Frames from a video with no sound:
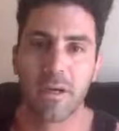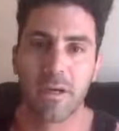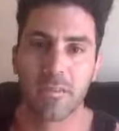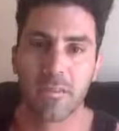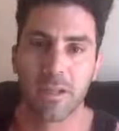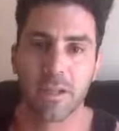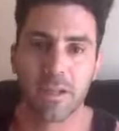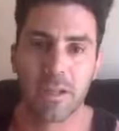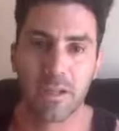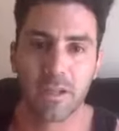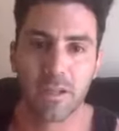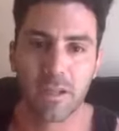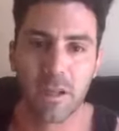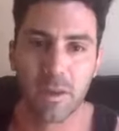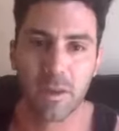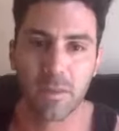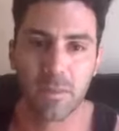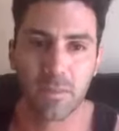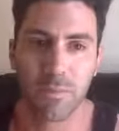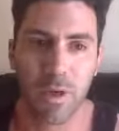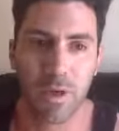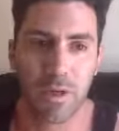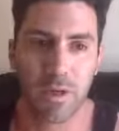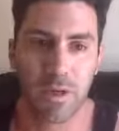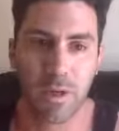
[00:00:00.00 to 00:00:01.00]
Let's start
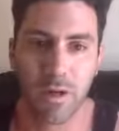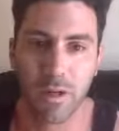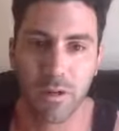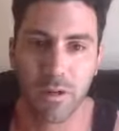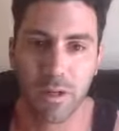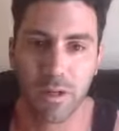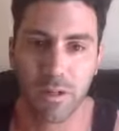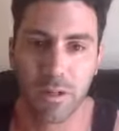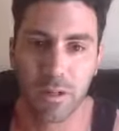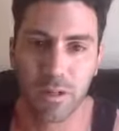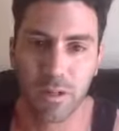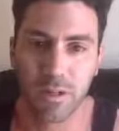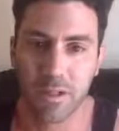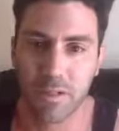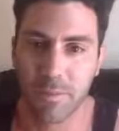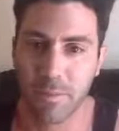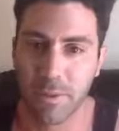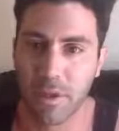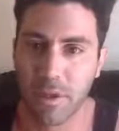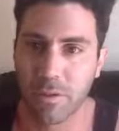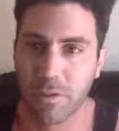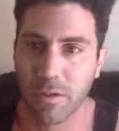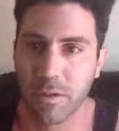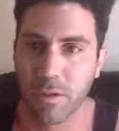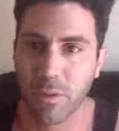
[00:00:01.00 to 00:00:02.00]
with Marco. Tell us
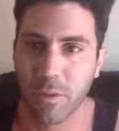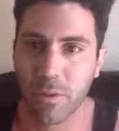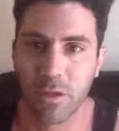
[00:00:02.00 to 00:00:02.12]
about,